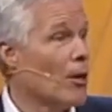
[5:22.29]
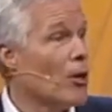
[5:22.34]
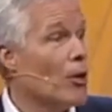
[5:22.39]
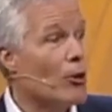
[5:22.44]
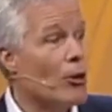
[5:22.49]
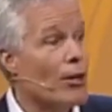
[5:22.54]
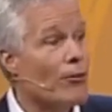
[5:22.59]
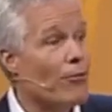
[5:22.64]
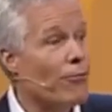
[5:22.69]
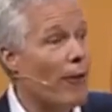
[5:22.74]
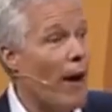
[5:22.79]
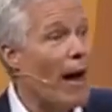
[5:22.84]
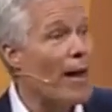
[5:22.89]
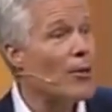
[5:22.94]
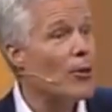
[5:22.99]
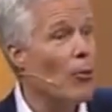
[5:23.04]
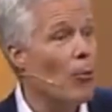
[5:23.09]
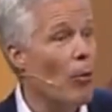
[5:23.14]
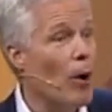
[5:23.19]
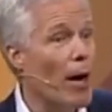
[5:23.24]
You can
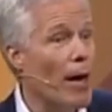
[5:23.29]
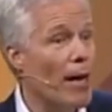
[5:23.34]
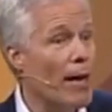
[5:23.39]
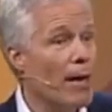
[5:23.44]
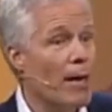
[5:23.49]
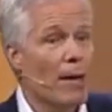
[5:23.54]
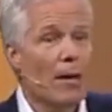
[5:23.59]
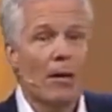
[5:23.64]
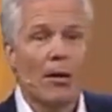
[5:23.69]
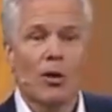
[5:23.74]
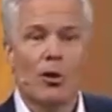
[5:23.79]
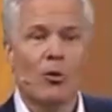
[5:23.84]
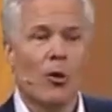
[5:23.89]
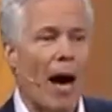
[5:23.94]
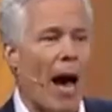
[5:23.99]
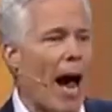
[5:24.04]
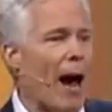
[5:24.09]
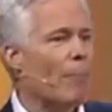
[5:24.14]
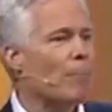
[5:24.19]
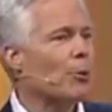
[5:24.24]
find a way to
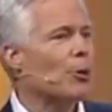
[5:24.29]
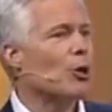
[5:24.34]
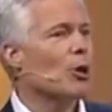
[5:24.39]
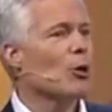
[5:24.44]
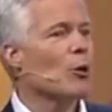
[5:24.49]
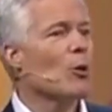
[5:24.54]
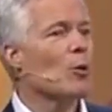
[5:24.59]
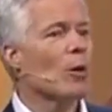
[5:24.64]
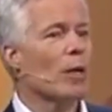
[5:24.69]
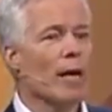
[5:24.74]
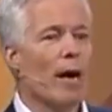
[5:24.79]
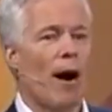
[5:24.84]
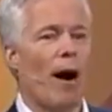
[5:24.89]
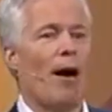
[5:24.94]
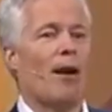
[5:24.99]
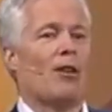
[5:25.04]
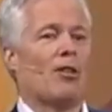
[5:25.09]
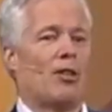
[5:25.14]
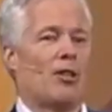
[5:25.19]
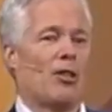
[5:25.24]
absolutely
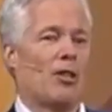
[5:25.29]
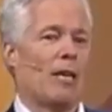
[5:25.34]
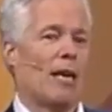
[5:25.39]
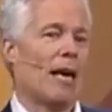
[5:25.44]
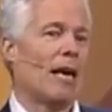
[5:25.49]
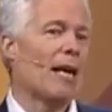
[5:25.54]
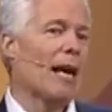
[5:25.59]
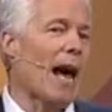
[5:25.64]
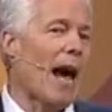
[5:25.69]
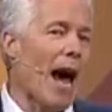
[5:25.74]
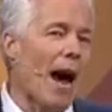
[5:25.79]
honestly and